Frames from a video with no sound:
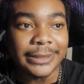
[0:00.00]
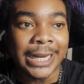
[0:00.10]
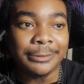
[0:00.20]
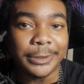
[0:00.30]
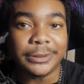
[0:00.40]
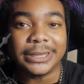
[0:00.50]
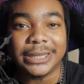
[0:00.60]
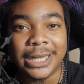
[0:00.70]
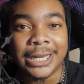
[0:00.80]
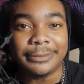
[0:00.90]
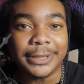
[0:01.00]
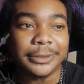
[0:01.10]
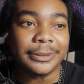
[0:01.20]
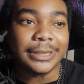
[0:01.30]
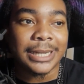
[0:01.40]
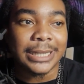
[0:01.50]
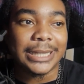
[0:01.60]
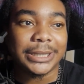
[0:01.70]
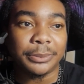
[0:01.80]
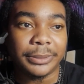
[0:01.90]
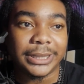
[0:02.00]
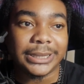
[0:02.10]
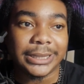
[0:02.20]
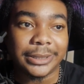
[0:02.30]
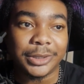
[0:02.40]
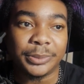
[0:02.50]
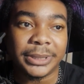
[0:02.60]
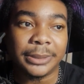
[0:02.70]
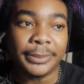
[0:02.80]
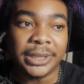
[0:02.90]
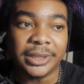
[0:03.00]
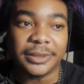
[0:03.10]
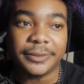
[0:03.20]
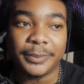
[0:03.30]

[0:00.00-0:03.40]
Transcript: that will decide whether or not I should place it a little bit above.